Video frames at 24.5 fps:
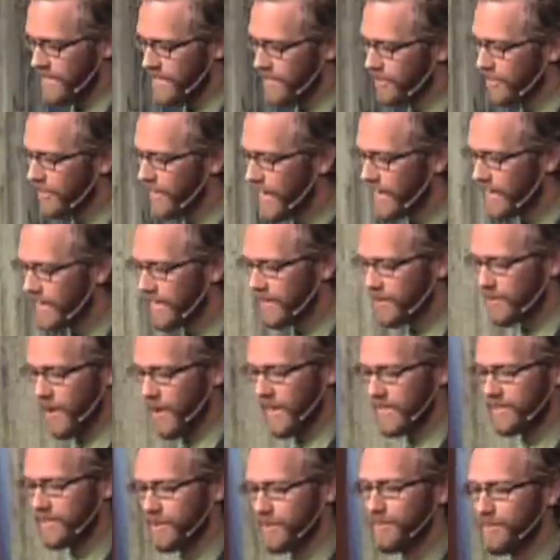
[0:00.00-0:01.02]
Neil Nedley
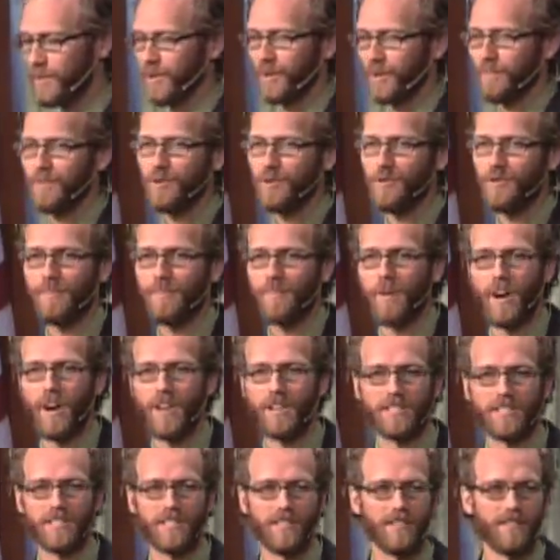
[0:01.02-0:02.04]
writes a book, Proof
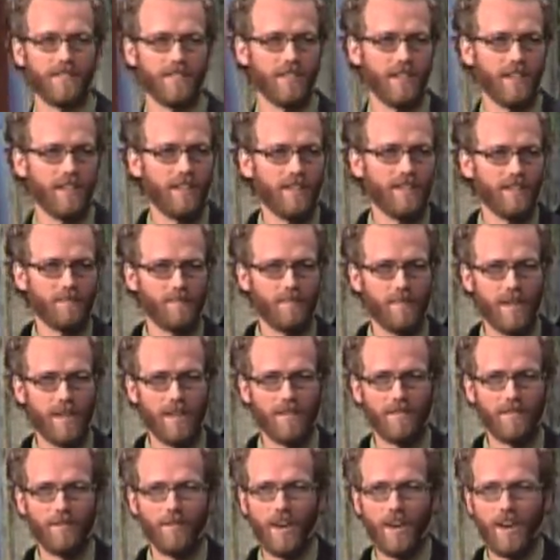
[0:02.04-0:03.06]
Positive.
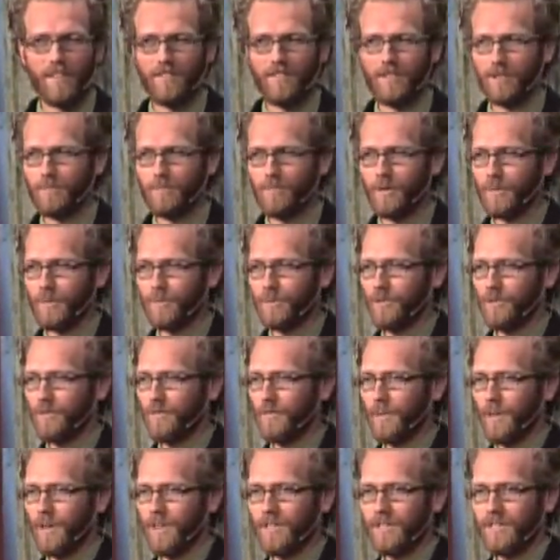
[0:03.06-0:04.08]
Any of you have this book,
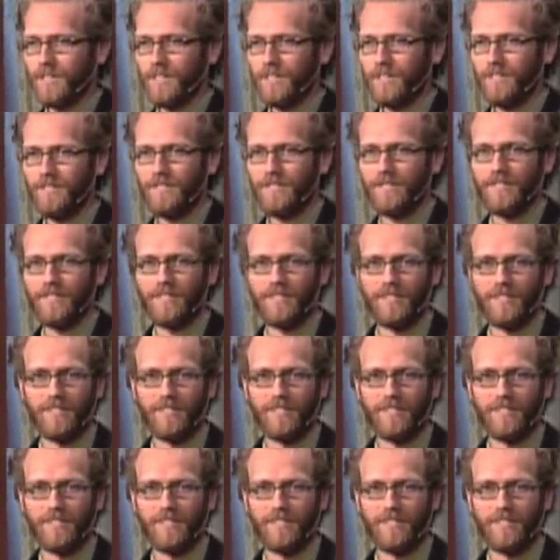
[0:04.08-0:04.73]
Proof Positive?